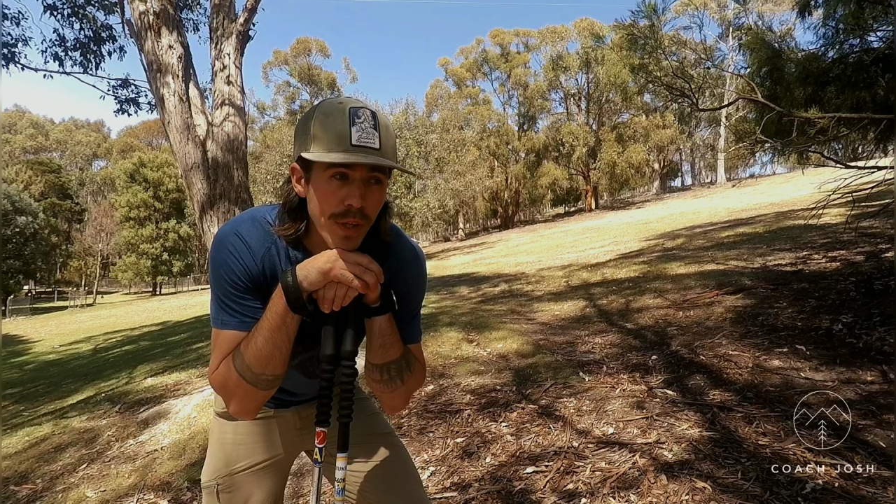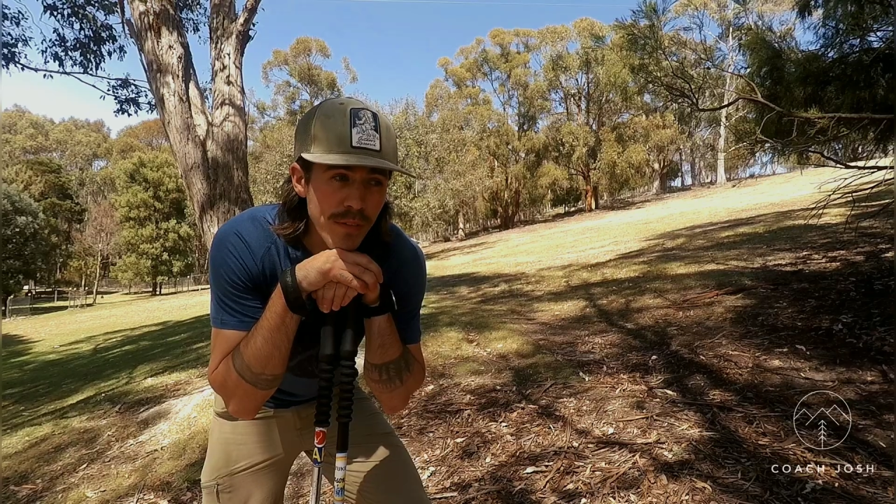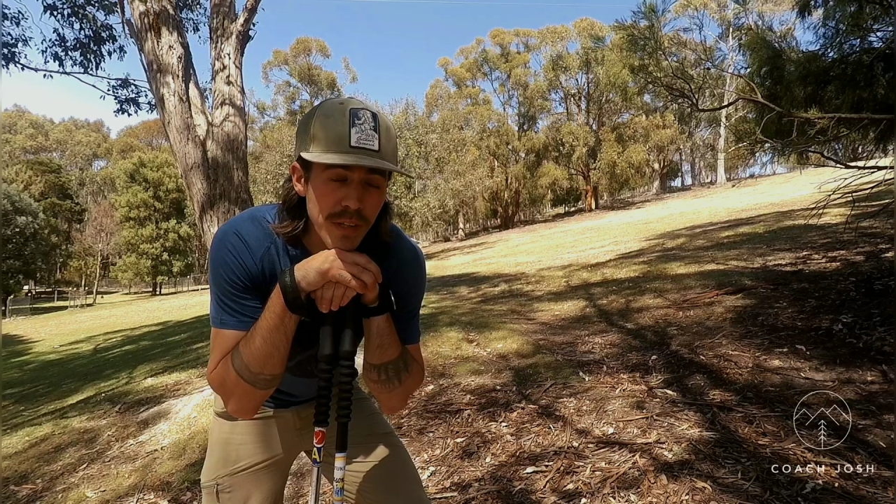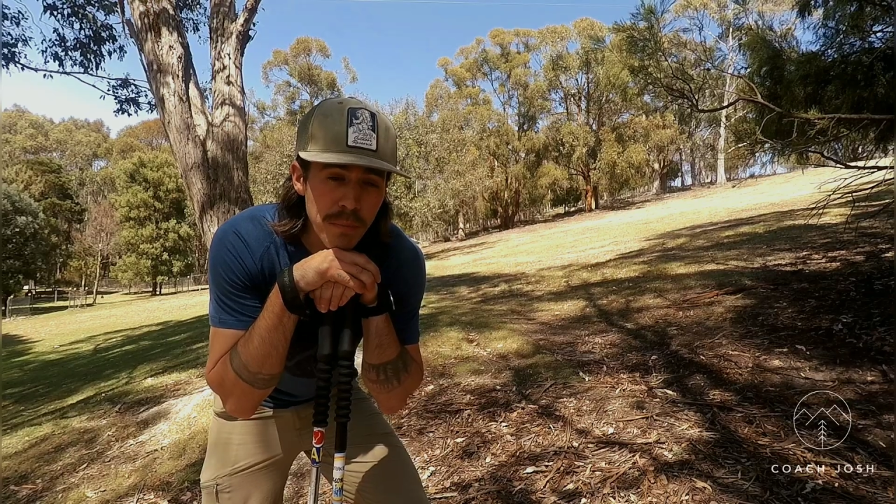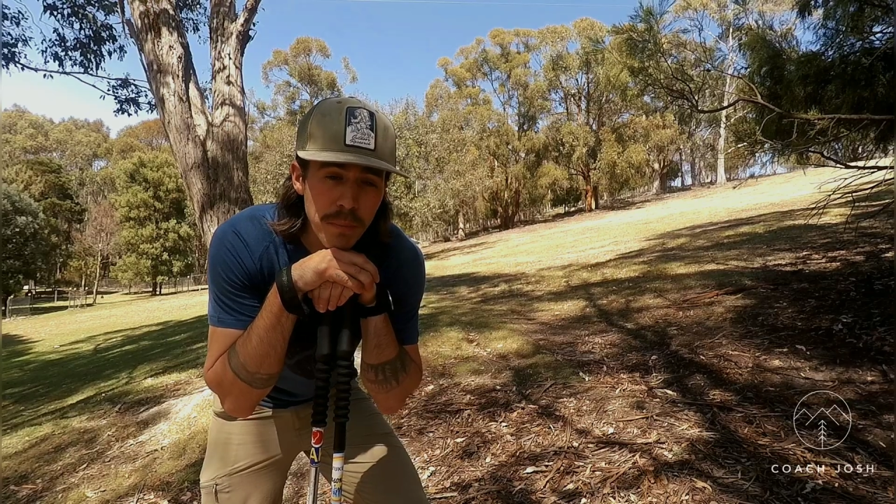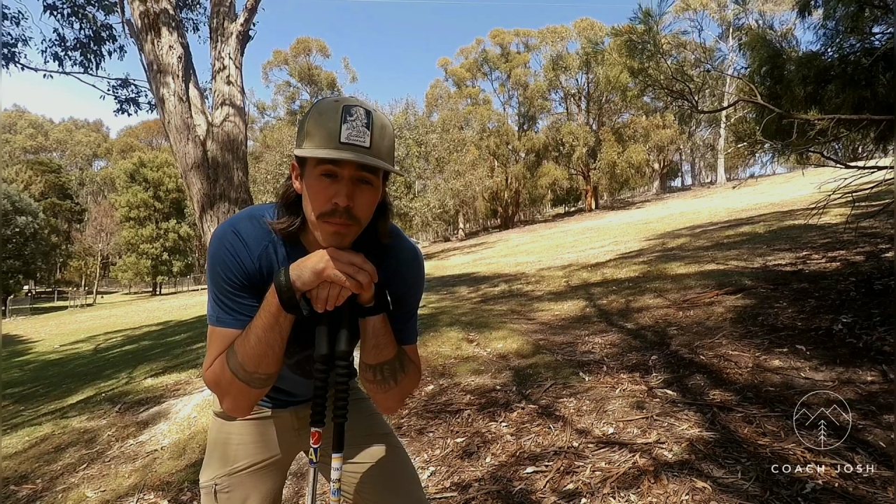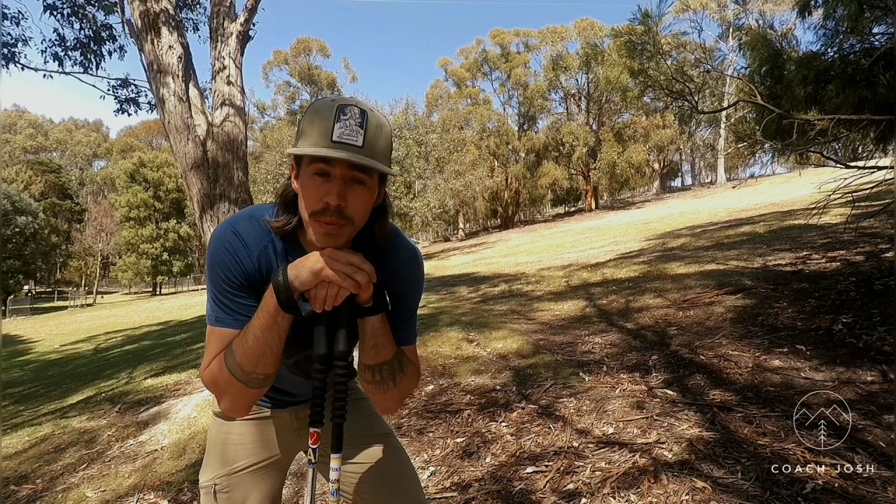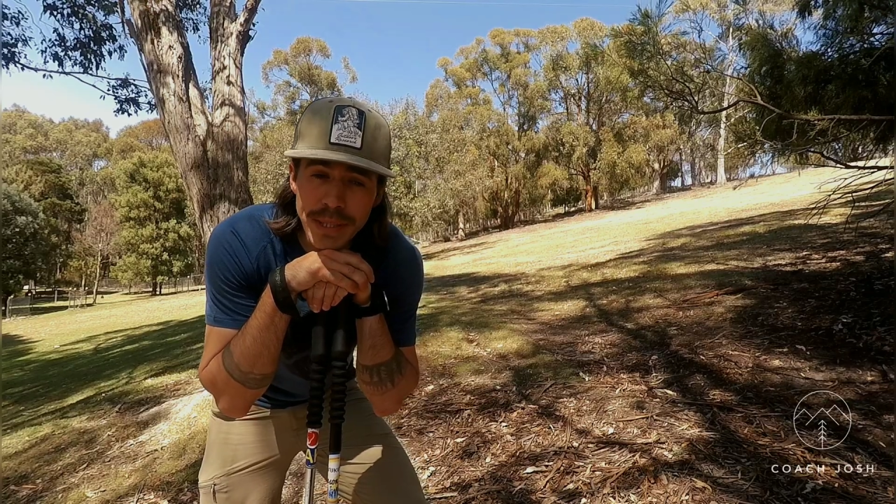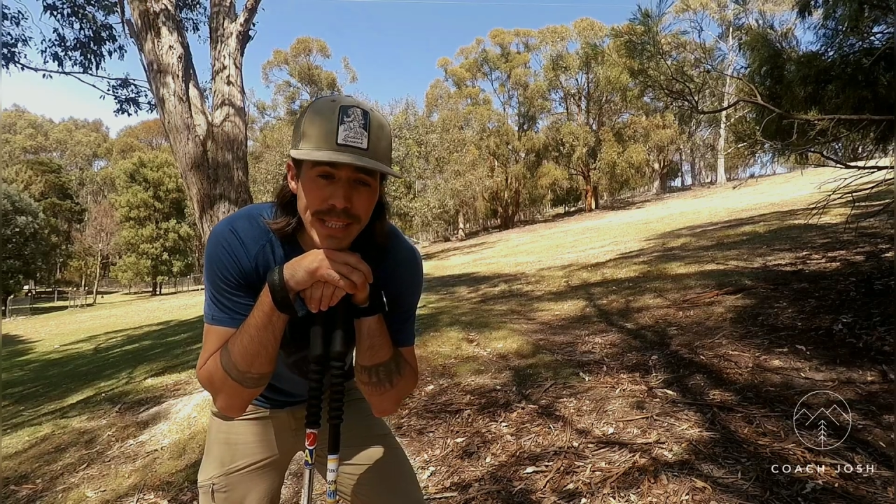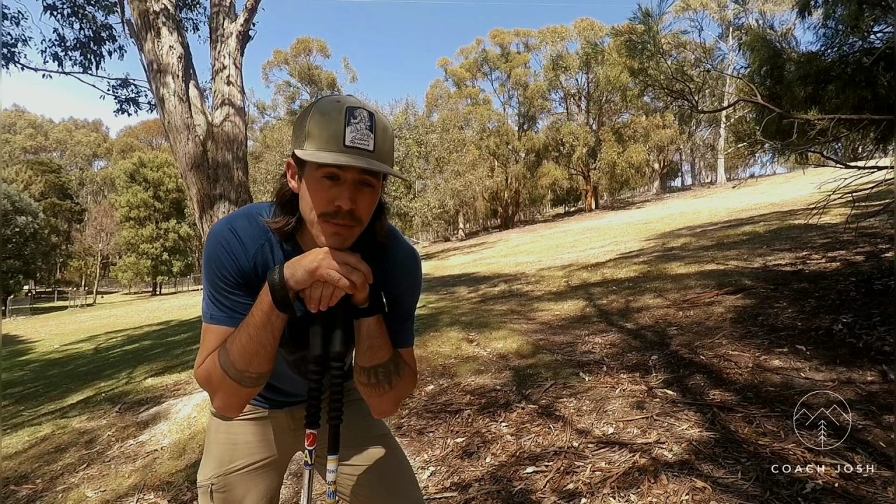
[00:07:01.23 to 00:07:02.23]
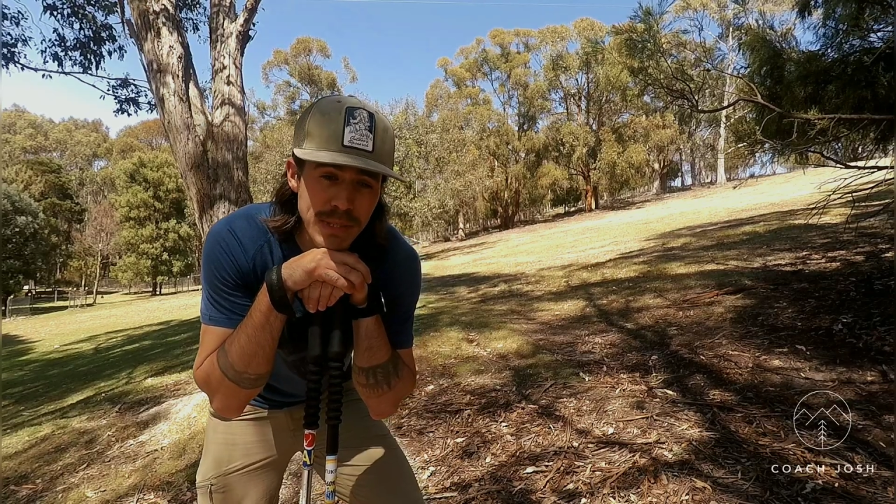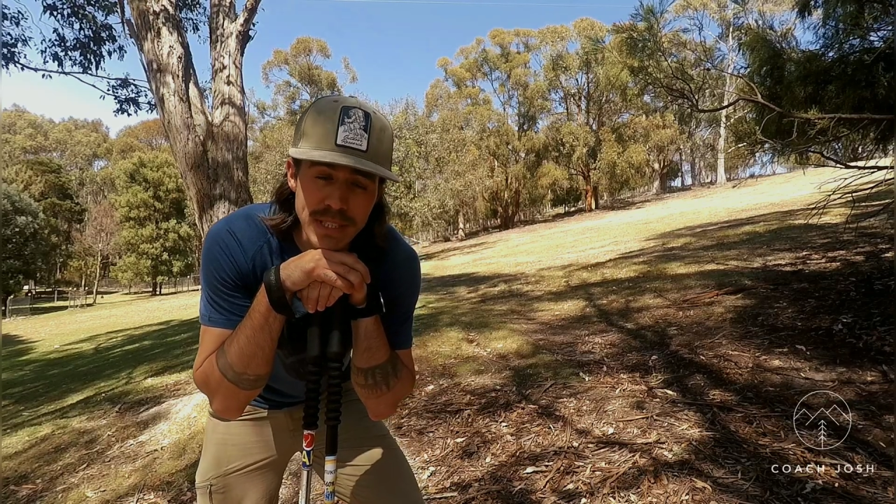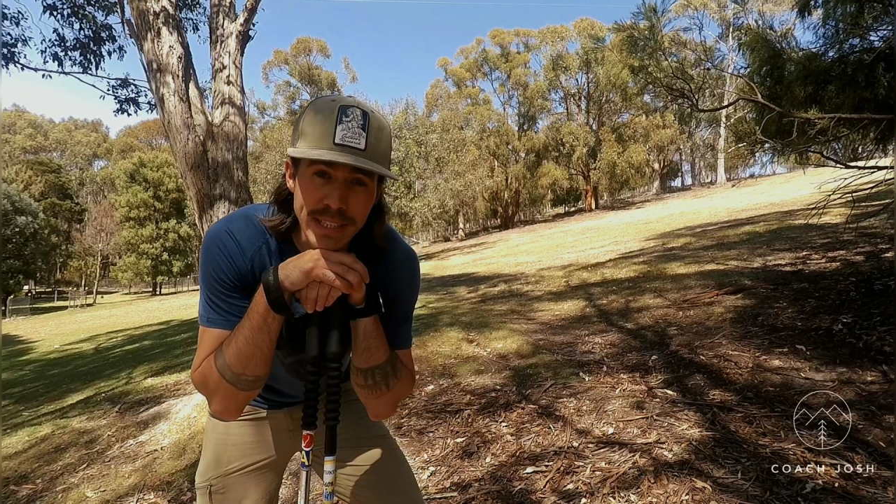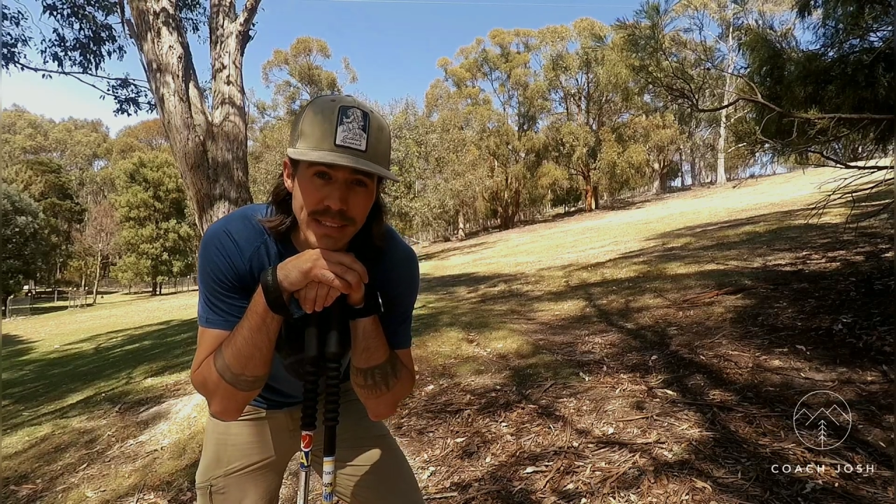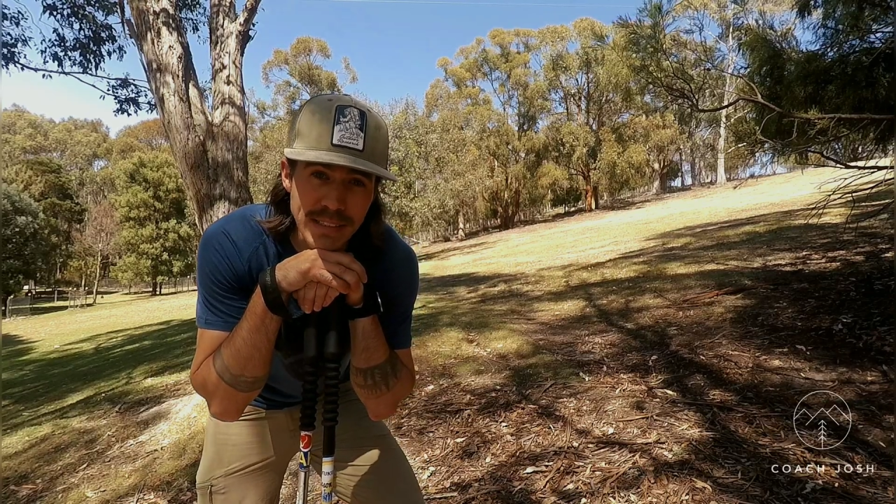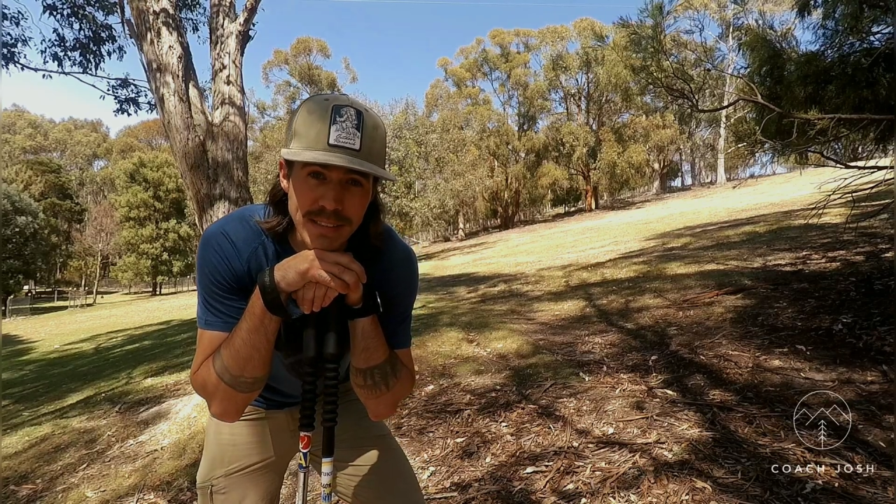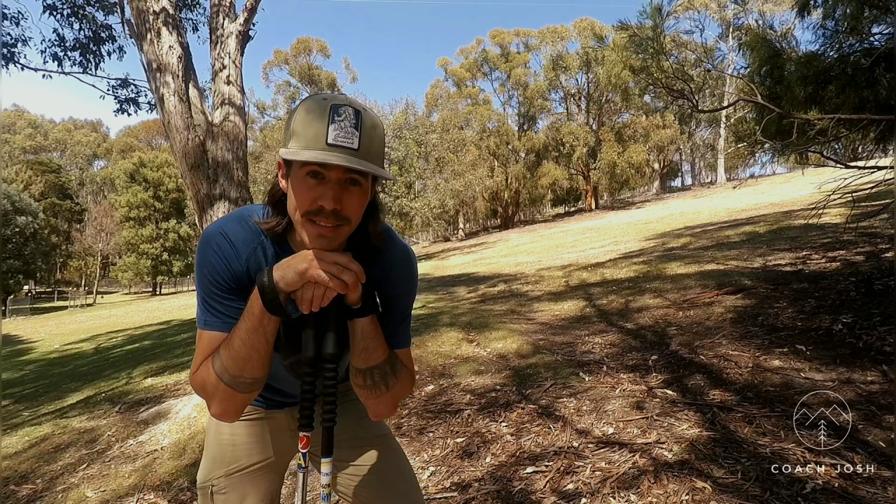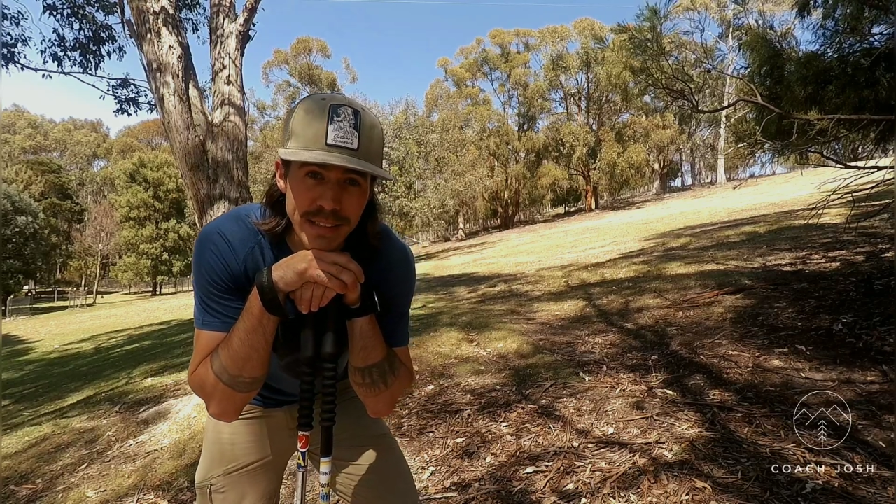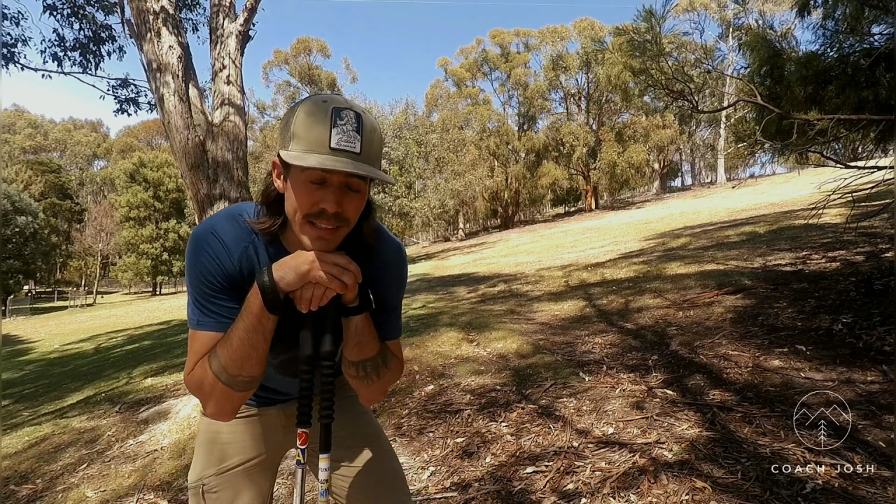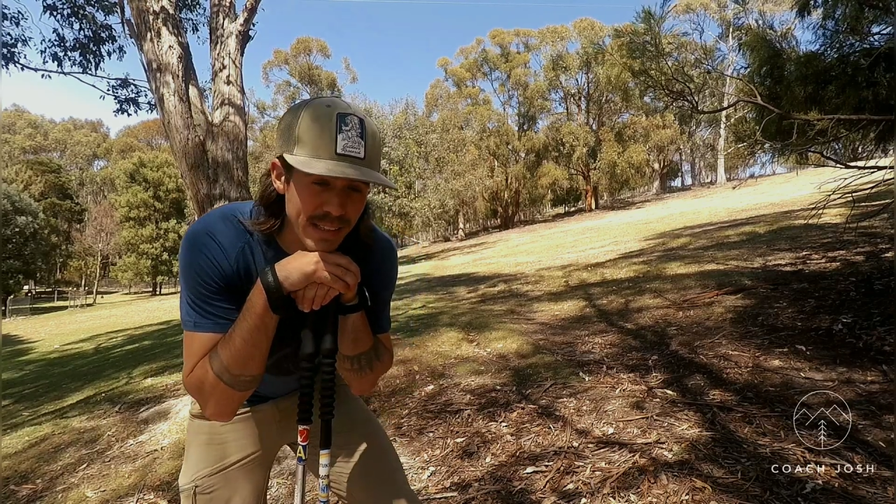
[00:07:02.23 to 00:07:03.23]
One of the biggest mistakes I see